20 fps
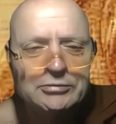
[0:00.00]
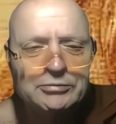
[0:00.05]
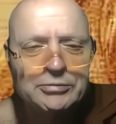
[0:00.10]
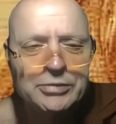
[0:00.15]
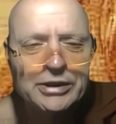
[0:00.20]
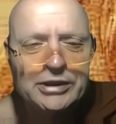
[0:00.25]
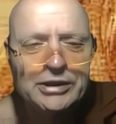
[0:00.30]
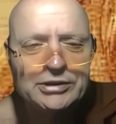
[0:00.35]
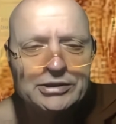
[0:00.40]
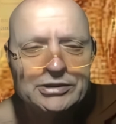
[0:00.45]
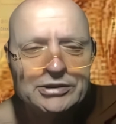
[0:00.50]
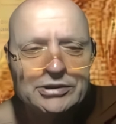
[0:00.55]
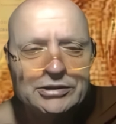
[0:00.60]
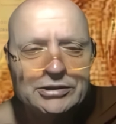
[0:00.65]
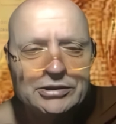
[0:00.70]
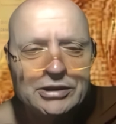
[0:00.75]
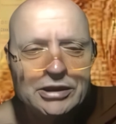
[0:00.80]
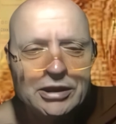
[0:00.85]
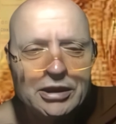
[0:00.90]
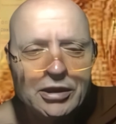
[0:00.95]
But it's
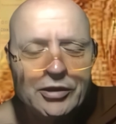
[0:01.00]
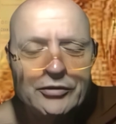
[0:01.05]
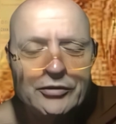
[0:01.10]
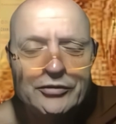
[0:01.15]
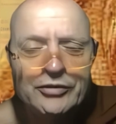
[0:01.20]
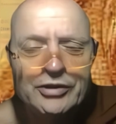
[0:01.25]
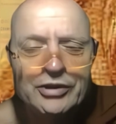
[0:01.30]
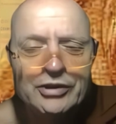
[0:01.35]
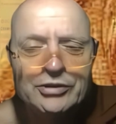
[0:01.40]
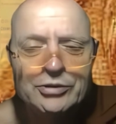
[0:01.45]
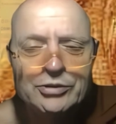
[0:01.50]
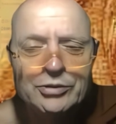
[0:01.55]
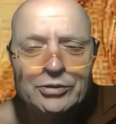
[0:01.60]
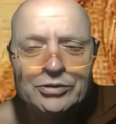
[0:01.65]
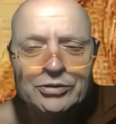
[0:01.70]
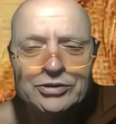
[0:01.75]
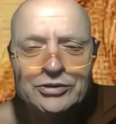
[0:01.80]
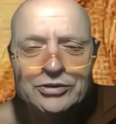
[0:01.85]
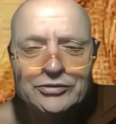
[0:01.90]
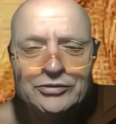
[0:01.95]
over the
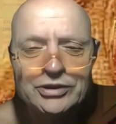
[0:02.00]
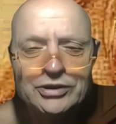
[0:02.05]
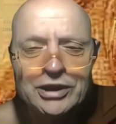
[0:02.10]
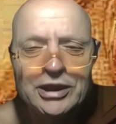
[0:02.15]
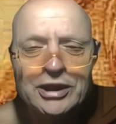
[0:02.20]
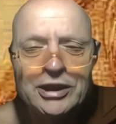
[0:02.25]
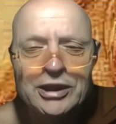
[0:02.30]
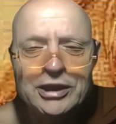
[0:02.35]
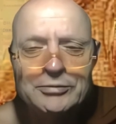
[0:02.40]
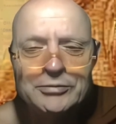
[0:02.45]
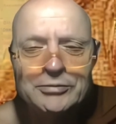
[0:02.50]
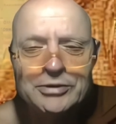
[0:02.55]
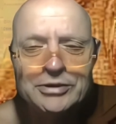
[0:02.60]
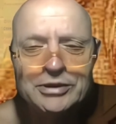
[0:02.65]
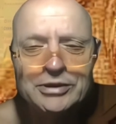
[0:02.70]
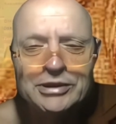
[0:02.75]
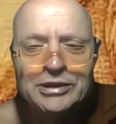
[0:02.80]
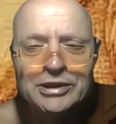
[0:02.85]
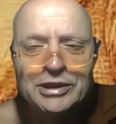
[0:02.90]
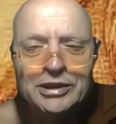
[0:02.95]
course of time and
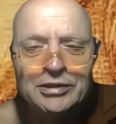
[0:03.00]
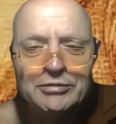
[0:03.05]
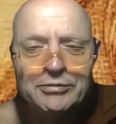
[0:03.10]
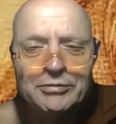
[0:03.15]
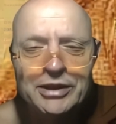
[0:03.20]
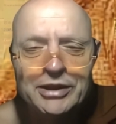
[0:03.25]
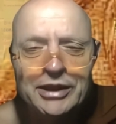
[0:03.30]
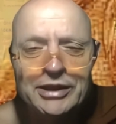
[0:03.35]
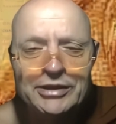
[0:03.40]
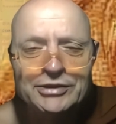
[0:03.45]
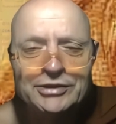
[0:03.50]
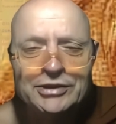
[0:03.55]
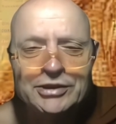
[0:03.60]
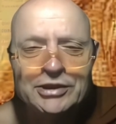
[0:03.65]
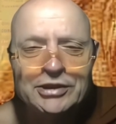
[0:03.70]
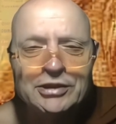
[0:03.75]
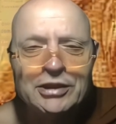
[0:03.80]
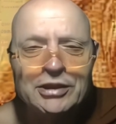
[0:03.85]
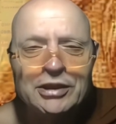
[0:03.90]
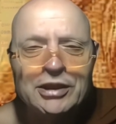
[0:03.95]
leading a
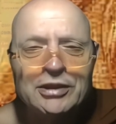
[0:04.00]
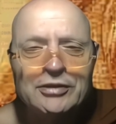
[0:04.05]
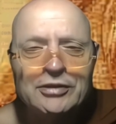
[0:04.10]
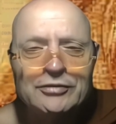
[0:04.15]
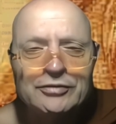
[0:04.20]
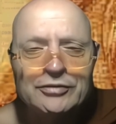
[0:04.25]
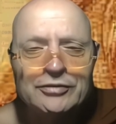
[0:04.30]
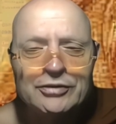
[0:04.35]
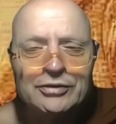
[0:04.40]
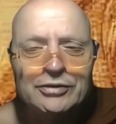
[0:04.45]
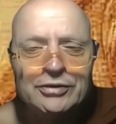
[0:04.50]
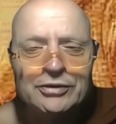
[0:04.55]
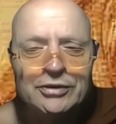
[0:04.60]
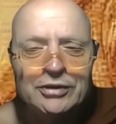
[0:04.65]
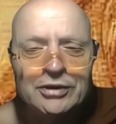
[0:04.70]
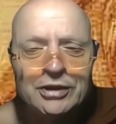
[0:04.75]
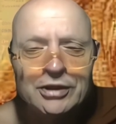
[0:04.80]
monastic life for